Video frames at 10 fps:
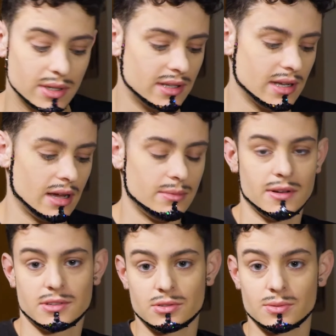need
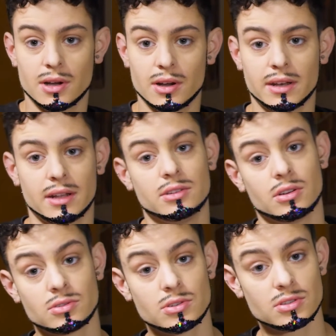eyebrows as well. And I
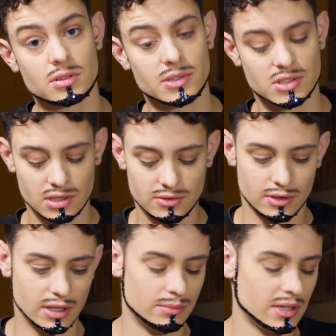don't use the Mastix
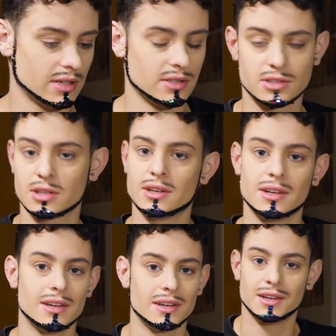for that because
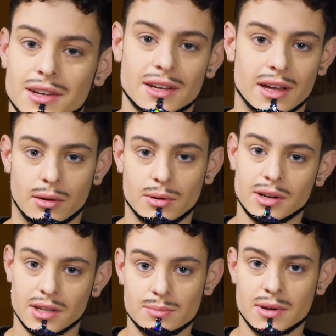I want
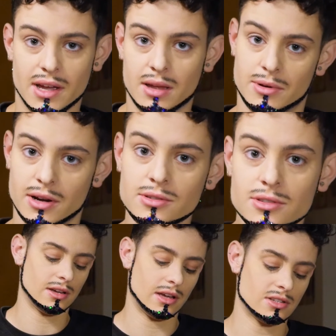to keep my
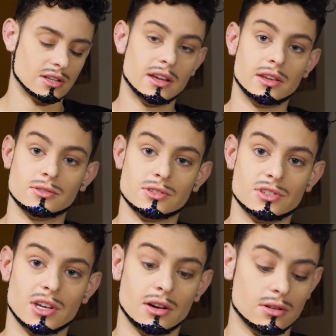eyebrows. Actually I use a
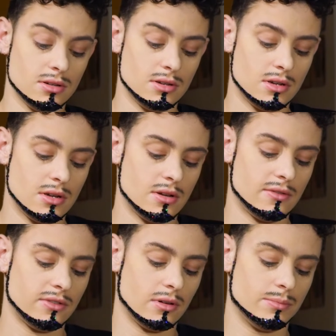gel
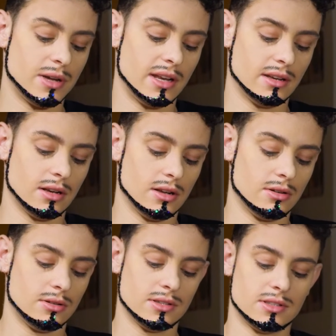from Paint
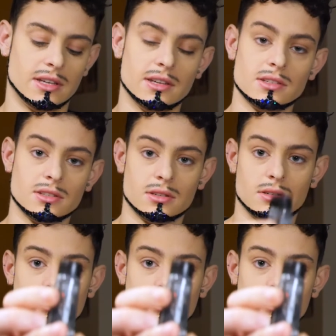Glow as this.